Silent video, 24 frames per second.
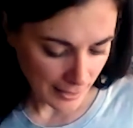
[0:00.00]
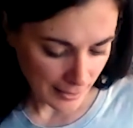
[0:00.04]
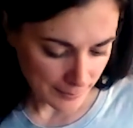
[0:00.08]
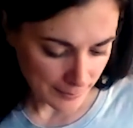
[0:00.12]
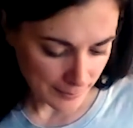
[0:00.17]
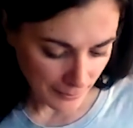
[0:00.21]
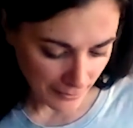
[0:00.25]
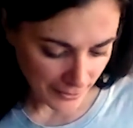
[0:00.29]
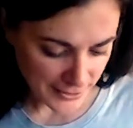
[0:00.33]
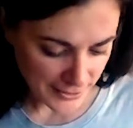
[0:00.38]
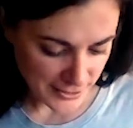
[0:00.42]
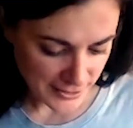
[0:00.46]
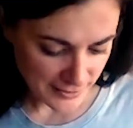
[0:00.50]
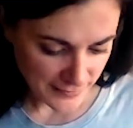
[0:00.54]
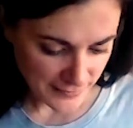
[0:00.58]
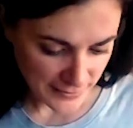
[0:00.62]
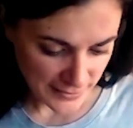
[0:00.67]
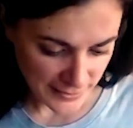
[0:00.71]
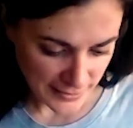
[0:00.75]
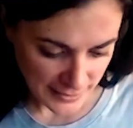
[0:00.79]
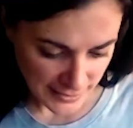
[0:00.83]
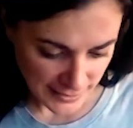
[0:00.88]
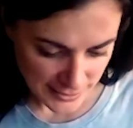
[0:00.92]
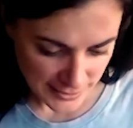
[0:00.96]
Pause if you
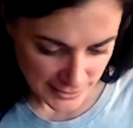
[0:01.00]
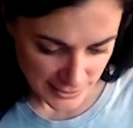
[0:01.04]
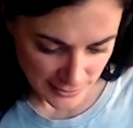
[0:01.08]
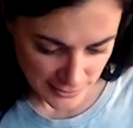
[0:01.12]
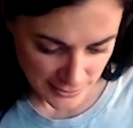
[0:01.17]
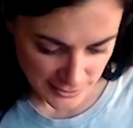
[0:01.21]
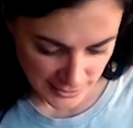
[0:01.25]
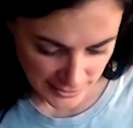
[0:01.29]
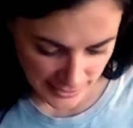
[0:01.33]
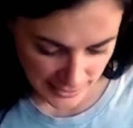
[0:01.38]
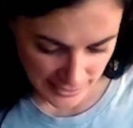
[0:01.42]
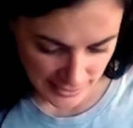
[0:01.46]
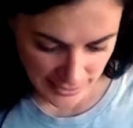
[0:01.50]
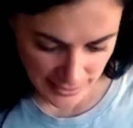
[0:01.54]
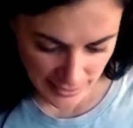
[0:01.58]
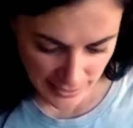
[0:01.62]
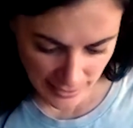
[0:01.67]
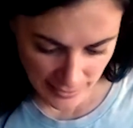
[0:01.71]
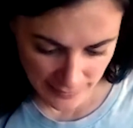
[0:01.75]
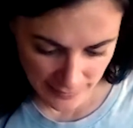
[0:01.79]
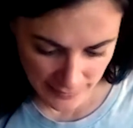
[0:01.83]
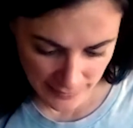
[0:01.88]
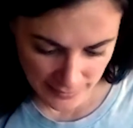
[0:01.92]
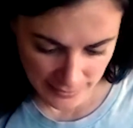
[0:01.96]
need to get it,
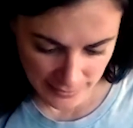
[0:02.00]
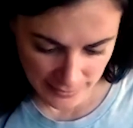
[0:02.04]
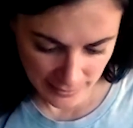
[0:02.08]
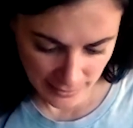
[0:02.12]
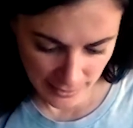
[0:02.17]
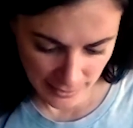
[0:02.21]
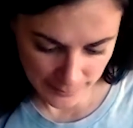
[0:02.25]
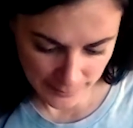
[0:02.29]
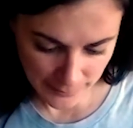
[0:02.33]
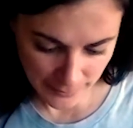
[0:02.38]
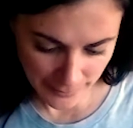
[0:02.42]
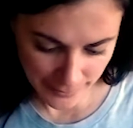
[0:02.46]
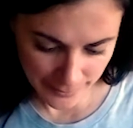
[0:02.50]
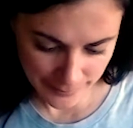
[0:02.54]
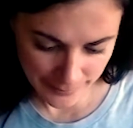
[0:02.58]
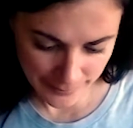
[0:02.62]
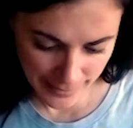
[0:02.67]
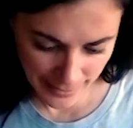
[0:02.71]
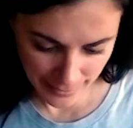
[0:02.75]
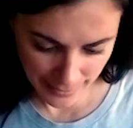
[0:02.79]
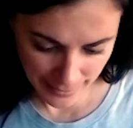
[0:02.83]
and then come on back.